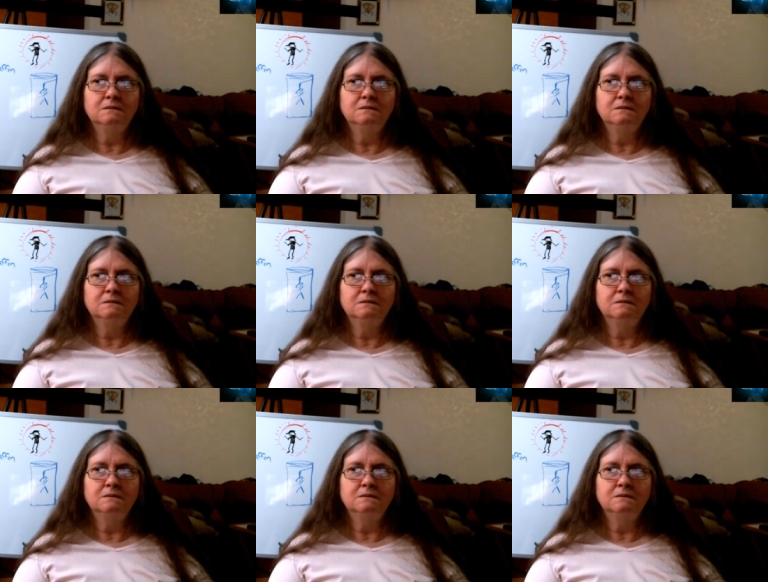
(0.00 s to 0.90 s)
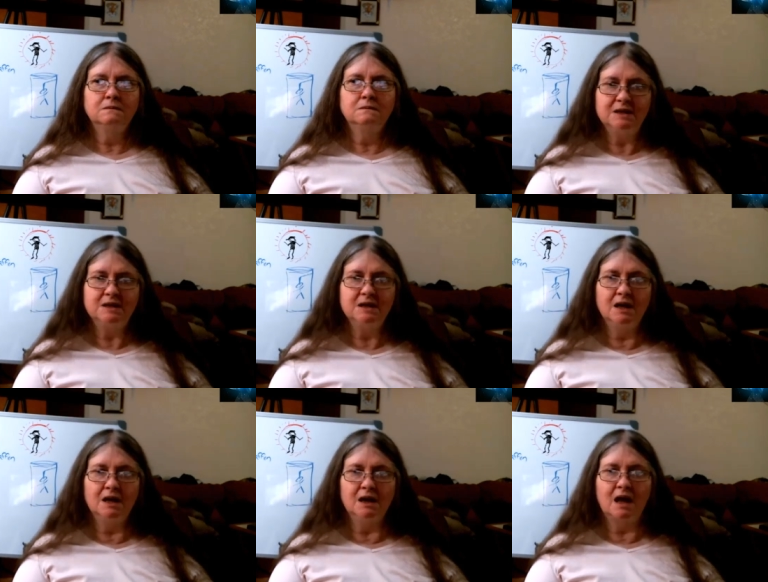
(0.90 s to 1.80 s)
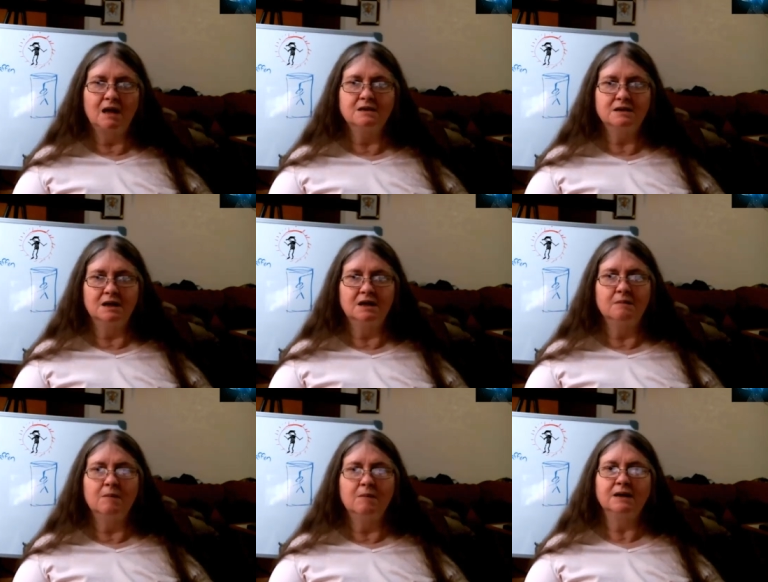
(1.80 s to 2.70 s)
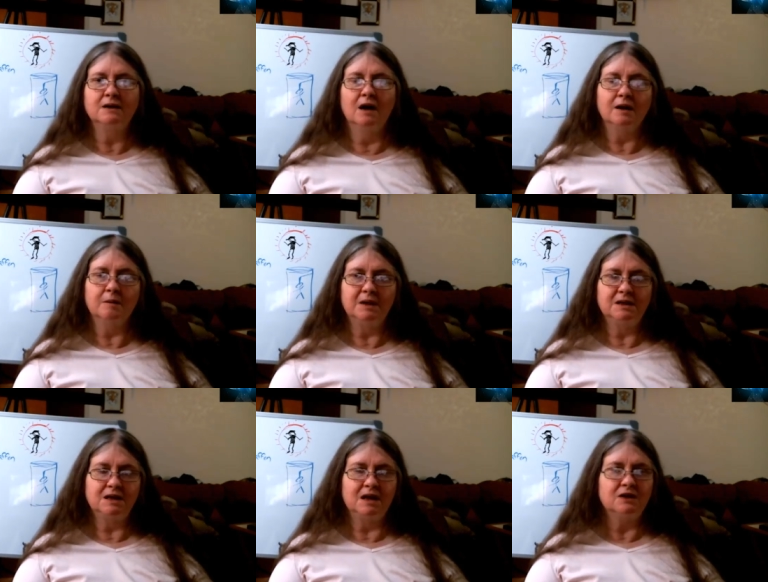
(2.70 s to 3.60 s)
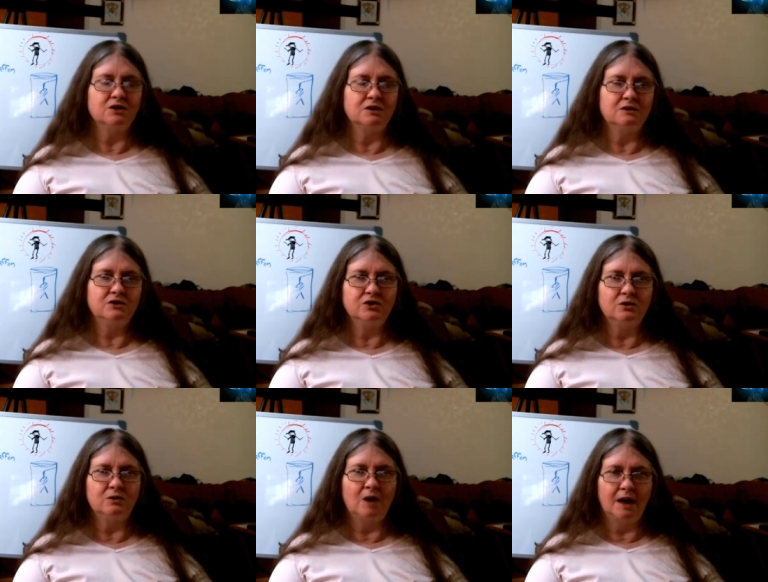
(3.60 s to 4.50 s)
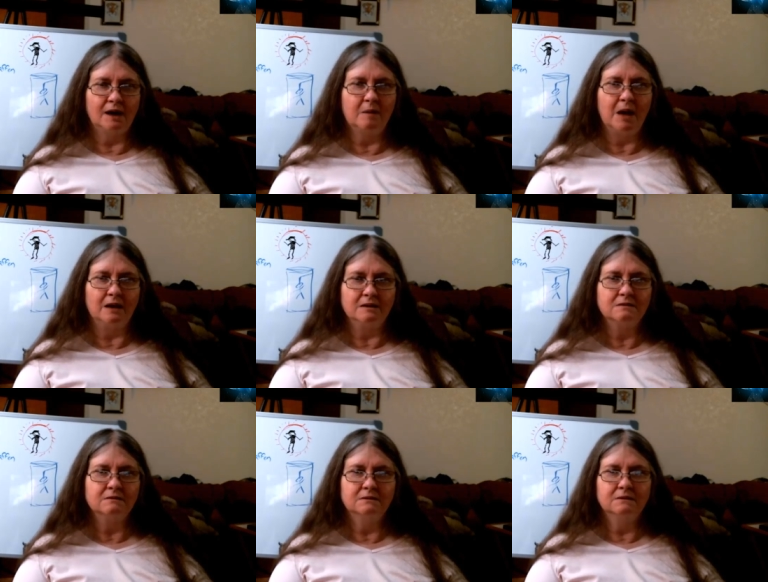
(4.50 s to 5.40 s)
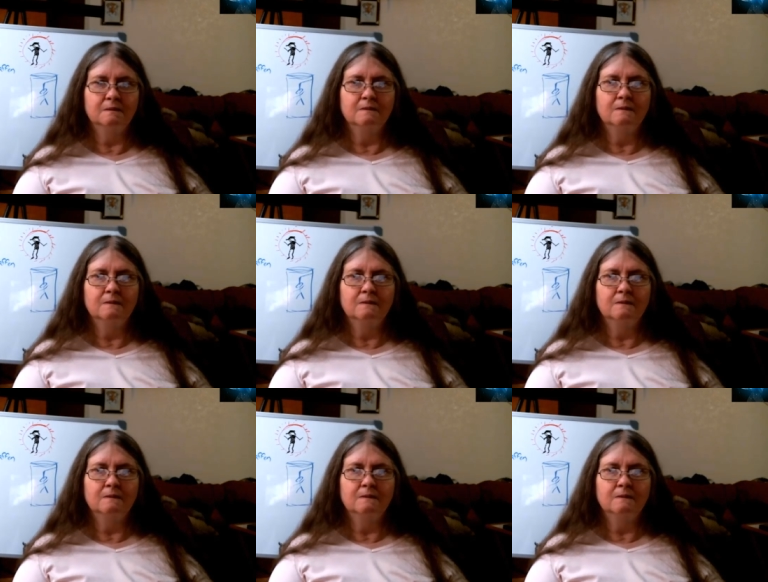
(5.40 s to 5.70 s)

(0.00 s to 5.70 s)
I've gone as far as documenting it and sending my documentation to High Command.